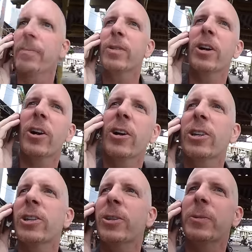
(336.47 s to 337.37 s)
Where are
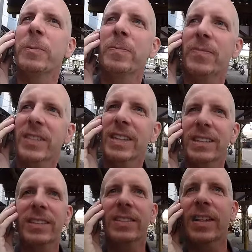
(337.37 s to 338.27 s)
you?
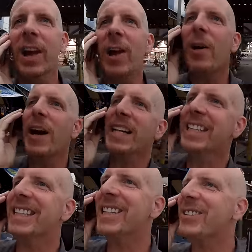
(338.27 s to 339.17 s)
This is. Oh, I
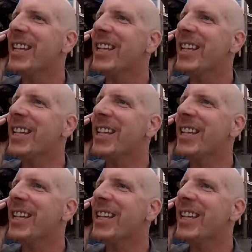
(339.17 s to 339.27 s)
can see you